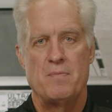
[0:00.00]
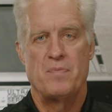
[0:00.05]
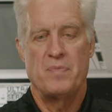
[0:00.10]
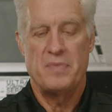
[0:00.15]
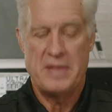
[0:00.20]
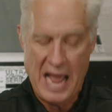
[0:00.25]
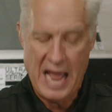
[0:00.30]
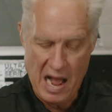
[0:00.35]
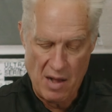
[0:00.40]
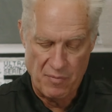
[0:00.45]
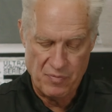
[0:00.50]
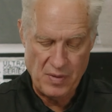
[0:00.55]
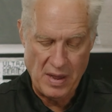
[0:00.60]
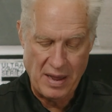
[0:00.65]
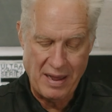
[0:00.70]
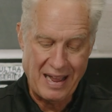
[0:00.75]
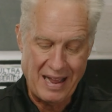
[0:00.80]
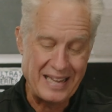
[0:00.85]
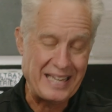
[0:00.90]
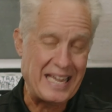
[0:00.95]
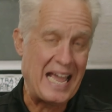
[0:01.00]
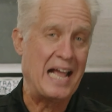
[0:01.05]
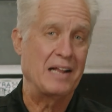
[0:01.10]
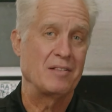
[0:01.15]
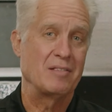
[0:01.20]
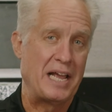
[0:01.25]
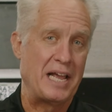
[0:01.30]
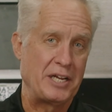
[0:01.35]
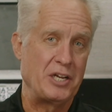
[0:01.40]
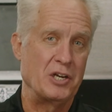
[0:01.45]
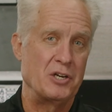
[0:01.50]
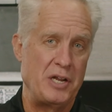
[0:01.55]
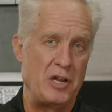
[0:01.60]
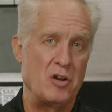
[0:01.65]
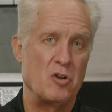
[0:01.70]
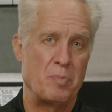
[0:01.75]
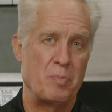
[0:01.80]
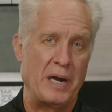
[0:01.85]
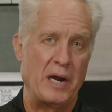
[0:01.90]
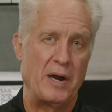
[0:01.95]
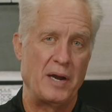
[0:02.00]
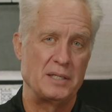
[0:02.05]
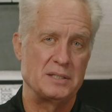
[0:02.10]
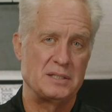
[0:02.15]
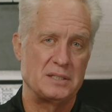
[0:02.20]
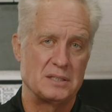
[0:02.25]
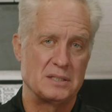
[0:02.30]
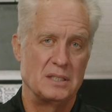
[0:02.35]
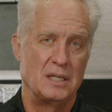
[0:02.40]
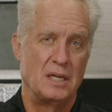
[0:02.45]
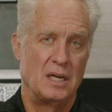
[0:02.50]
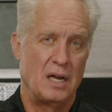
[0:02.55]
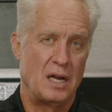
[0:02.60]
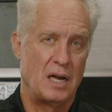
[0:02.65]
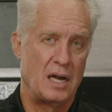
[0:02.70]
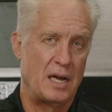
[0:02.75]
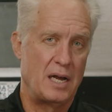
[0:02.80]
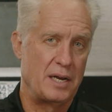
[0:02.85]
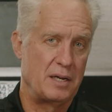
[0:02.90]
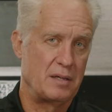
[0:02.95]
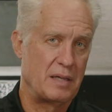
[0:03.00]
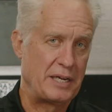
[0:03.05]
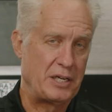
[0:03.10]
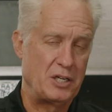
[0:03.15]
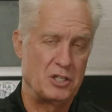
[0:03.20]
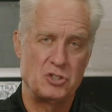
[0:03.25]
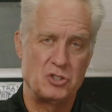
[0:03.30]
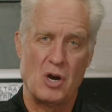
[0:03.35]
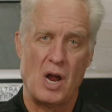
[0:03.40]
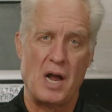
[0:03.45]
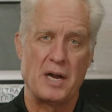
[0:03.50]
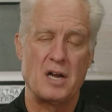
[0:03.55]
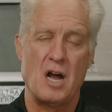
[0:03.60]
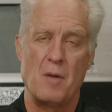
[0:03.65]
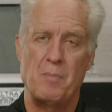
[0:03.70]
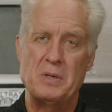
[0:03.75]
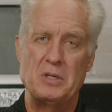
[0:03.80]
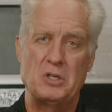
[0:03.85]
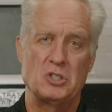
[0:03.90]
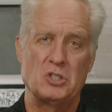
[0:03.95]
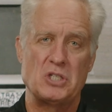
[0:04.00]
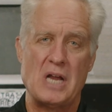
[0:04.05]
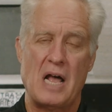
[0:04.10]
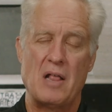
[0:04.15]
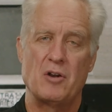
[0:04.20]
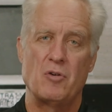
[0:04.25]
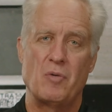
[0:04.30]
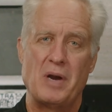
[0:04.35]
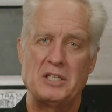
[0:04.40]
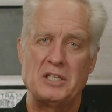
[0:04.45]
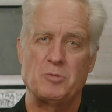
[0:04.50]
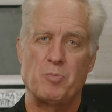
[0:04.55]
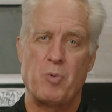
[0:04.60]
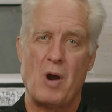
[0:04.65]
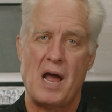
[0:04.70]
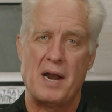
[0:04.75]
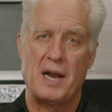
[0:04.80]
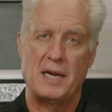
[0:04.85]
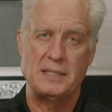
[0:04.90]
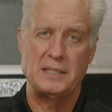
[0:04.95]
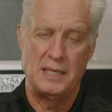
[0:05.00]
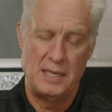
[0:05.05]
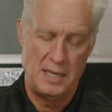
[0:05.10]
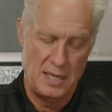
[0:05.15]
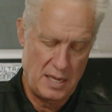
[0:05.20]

Now, again, like your needle bearings, like your drawn cup and your solid race product,